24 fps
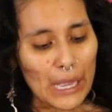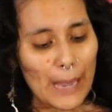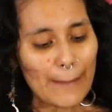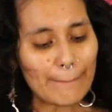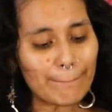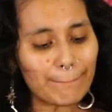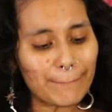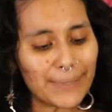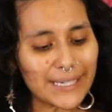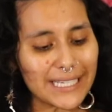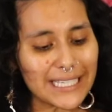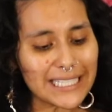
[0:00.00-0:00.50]

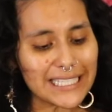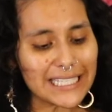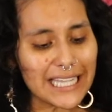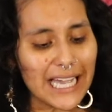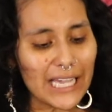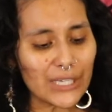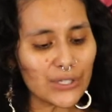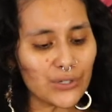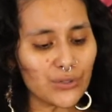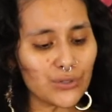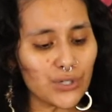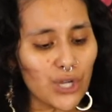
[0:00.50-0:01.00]
But it's
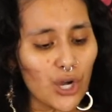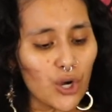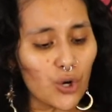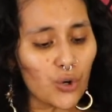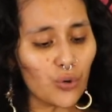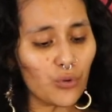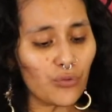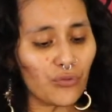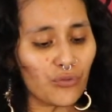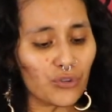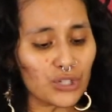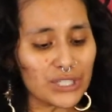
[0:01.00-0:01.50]
like, you
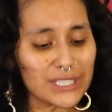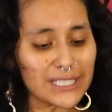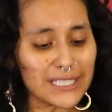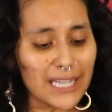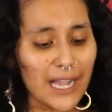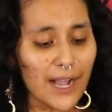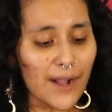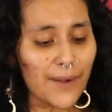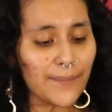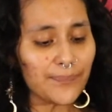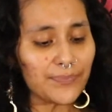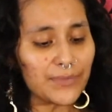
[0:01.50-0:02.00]
know, for
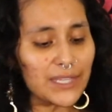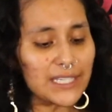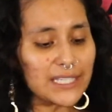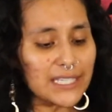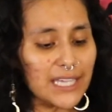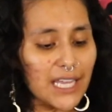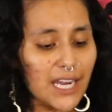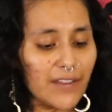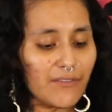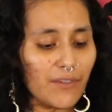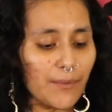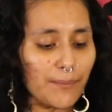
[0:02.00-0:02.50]
some, this
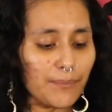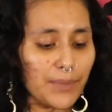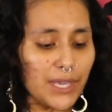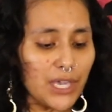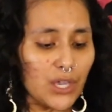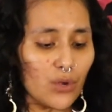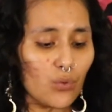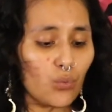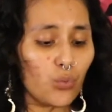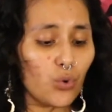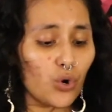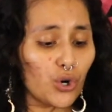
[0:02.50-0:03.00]
can even
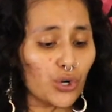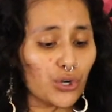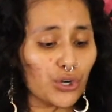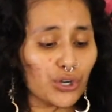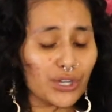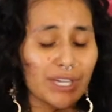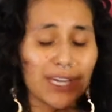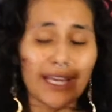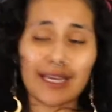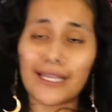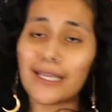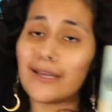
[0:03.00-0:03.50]
be, water
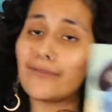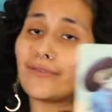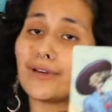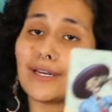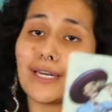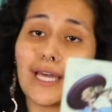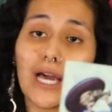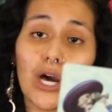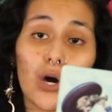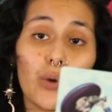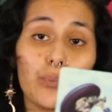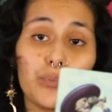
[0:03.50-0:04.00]
can even
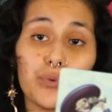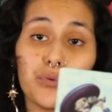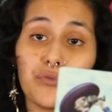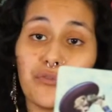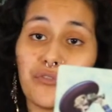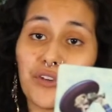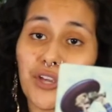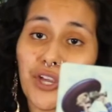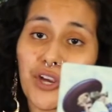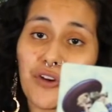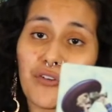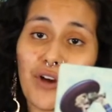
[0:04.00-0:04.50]
help you
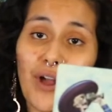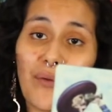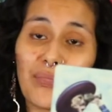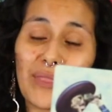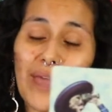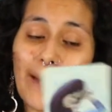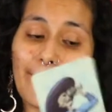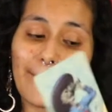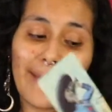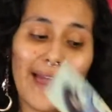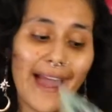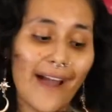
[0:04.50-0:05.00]
figure out
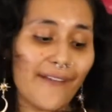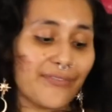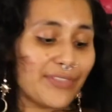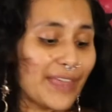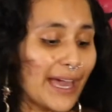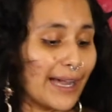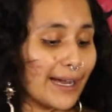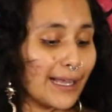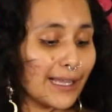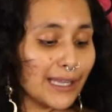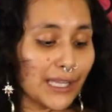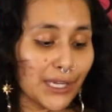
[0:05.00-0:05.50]
that path,
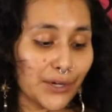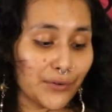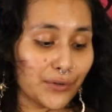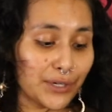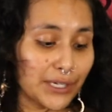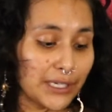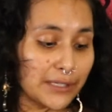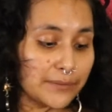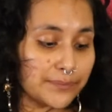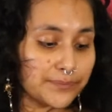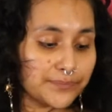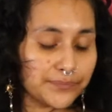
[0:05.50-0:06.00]
that clarity.